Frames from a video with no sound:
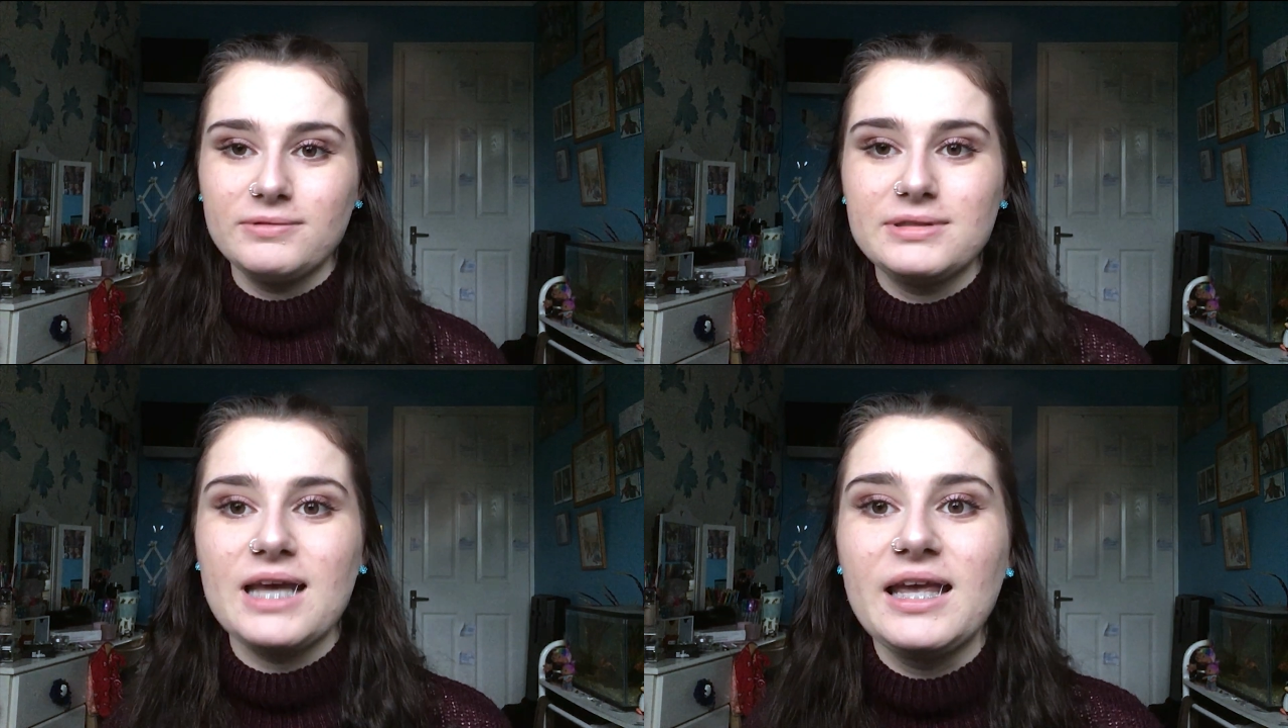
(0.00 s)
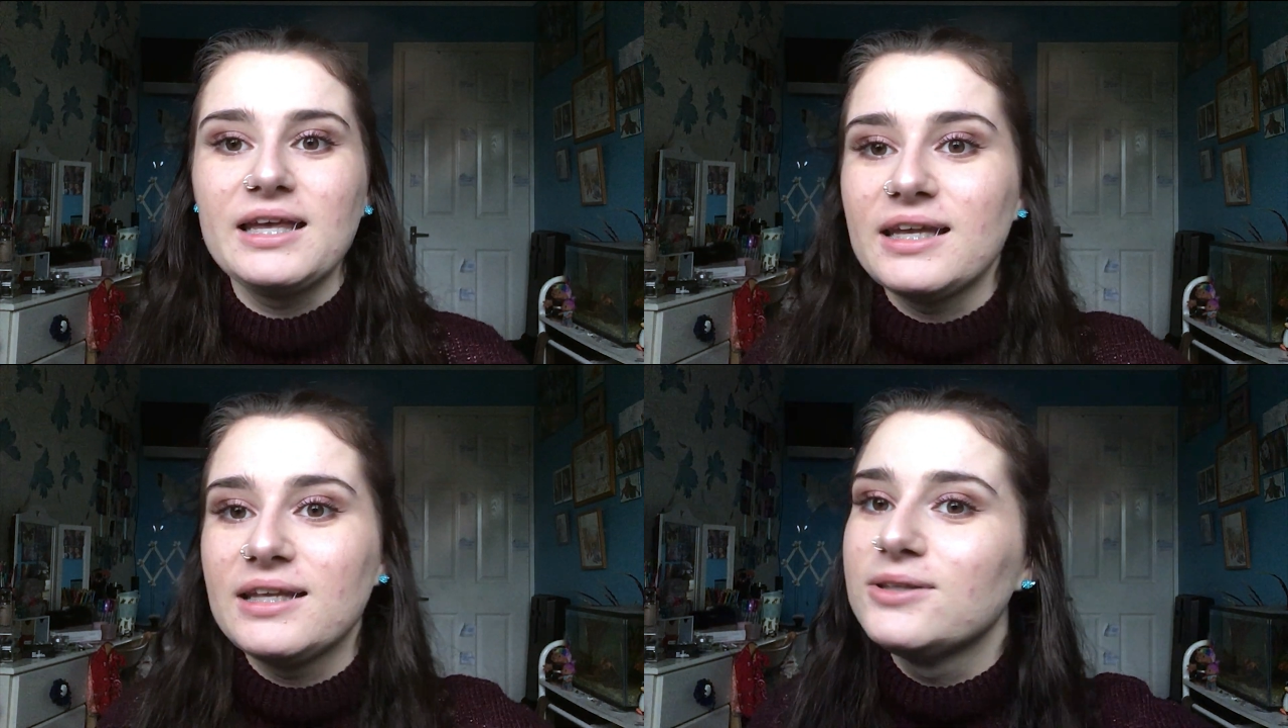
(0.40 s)
take
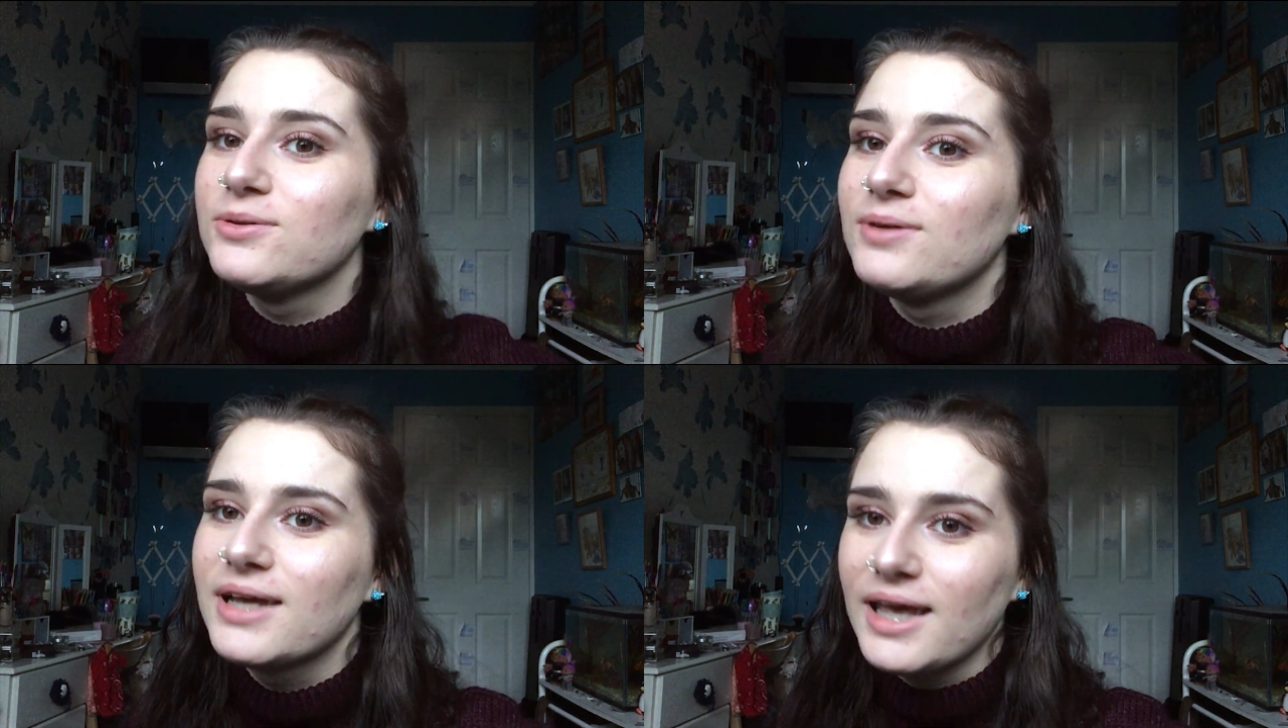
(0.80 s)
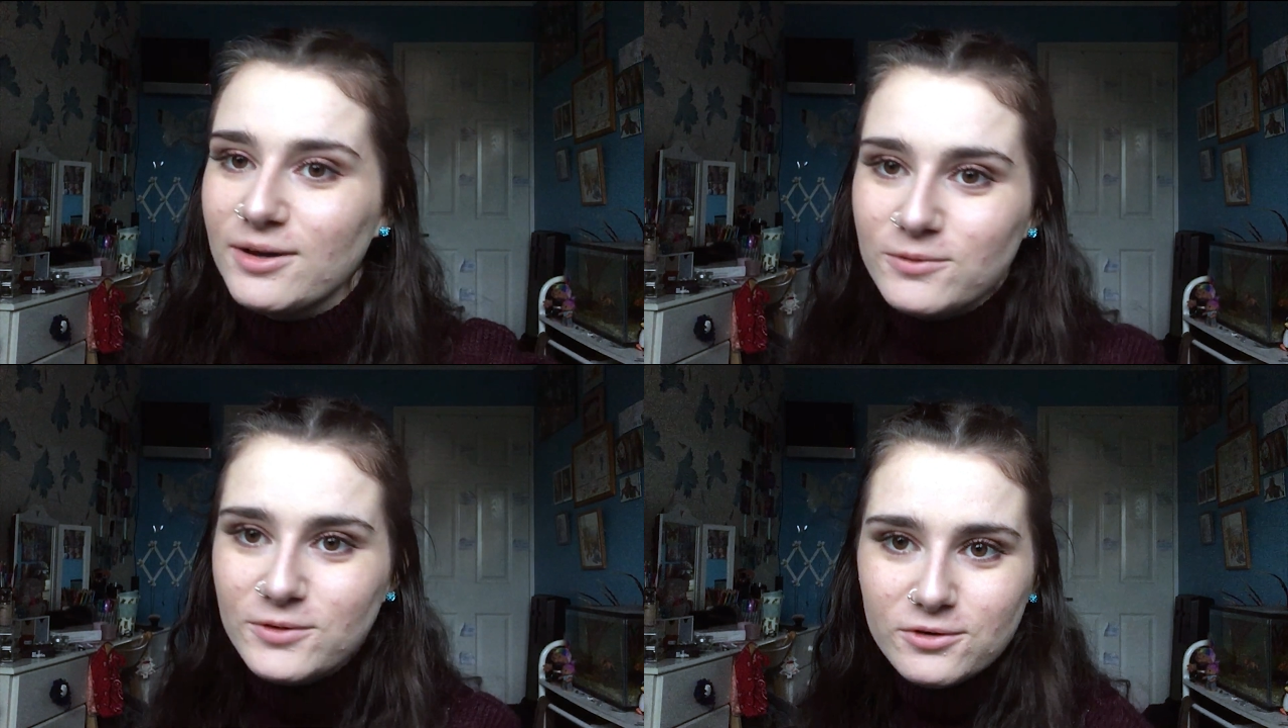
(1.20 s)
into
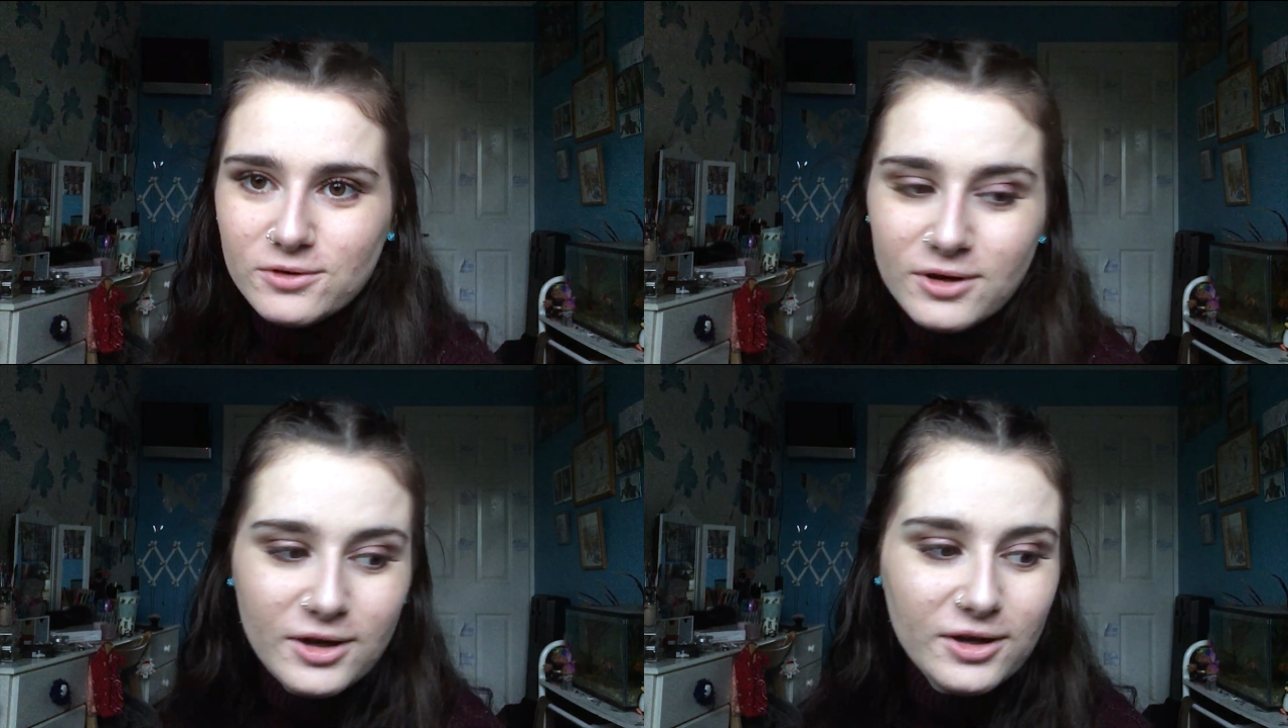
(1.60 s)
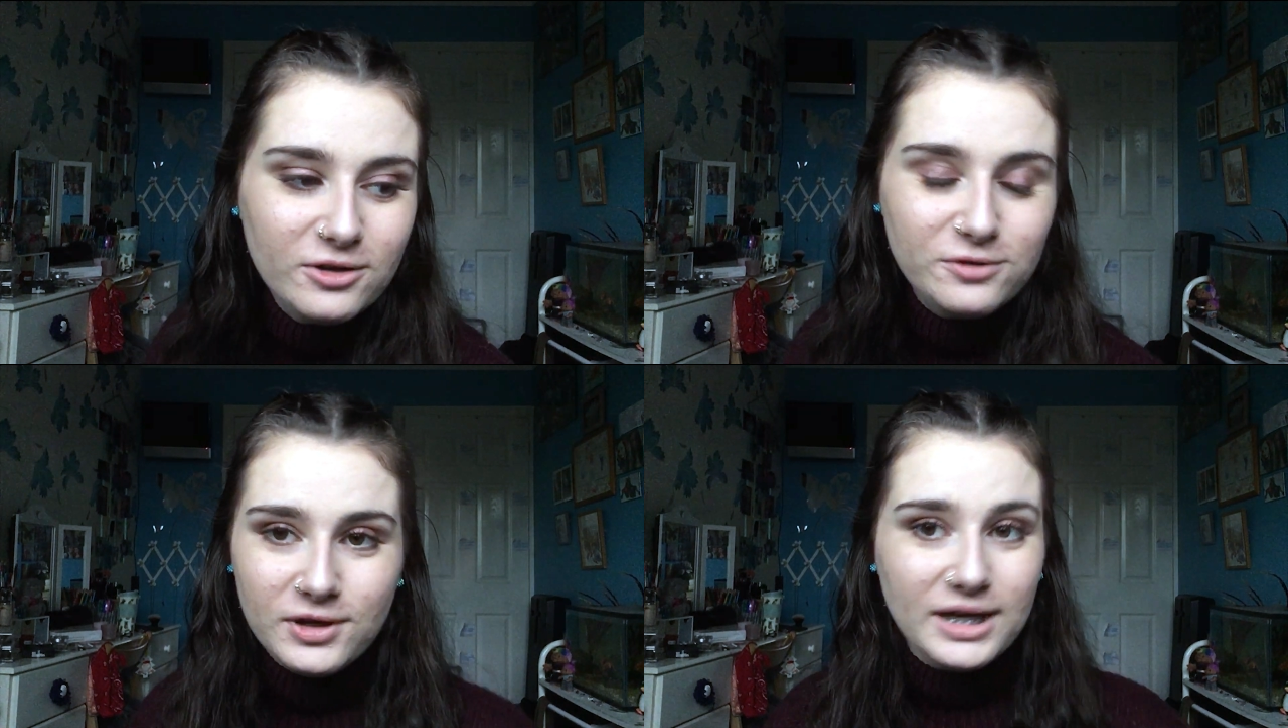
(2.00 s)
account your
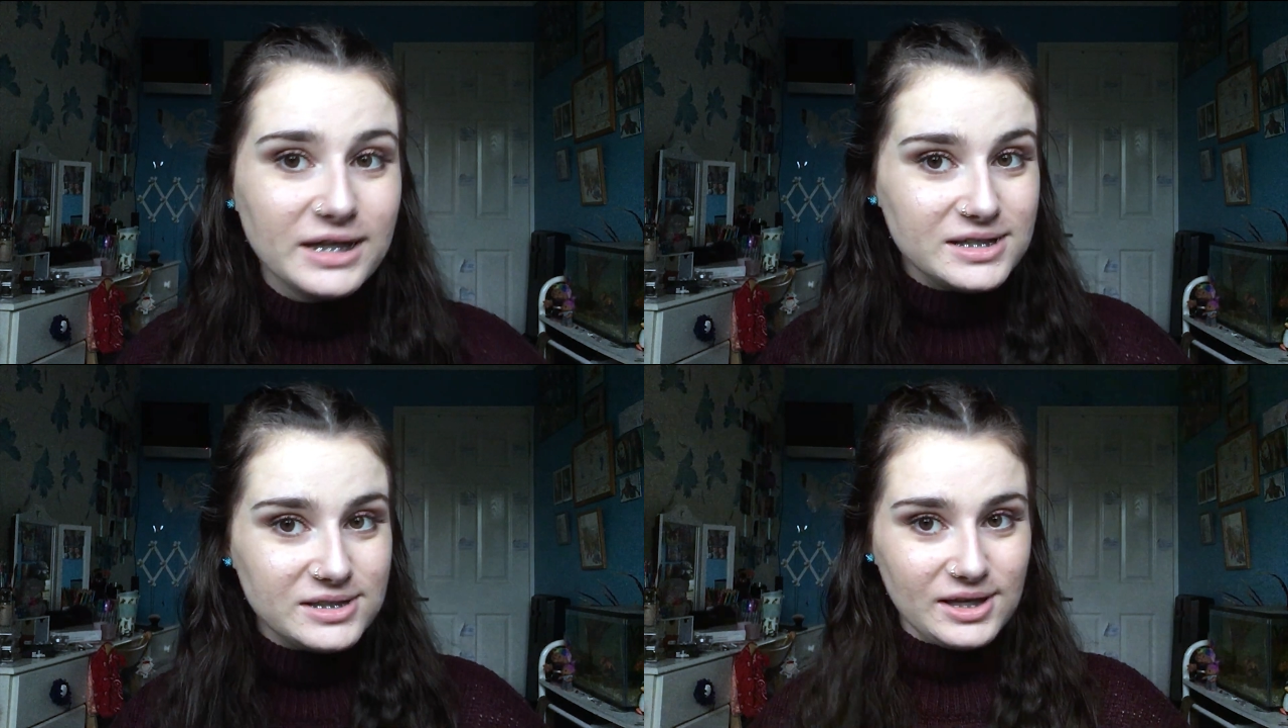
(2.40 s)
advice